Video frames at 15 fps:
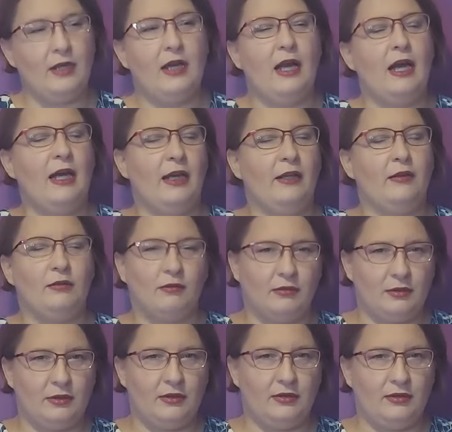I
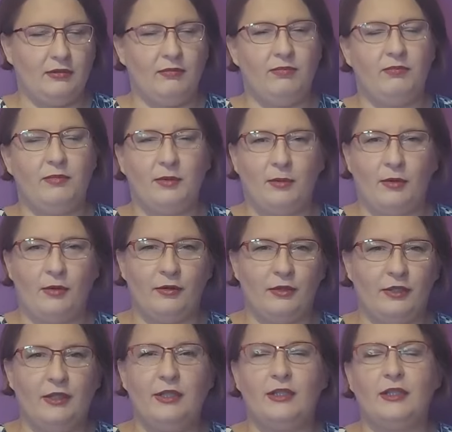looked on the
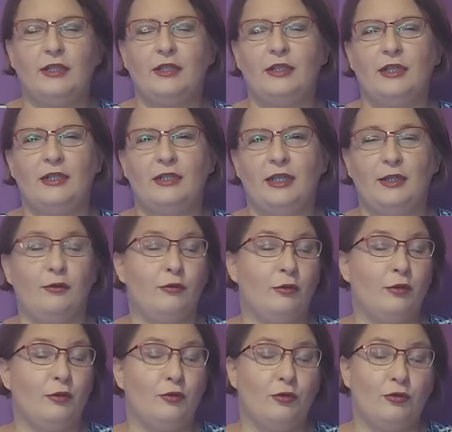internet, I looked
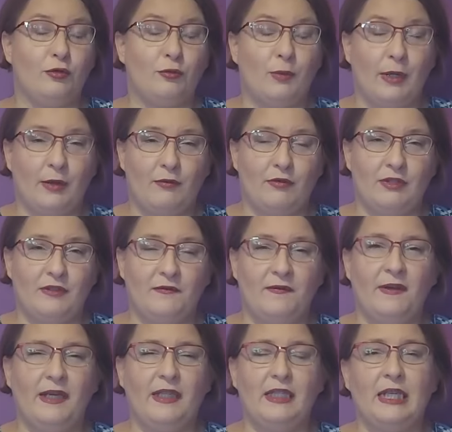on YouTube, I couldn't
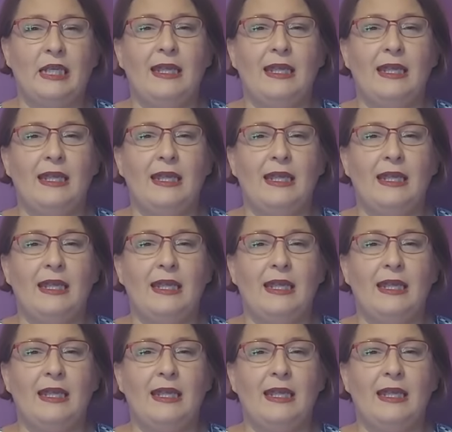find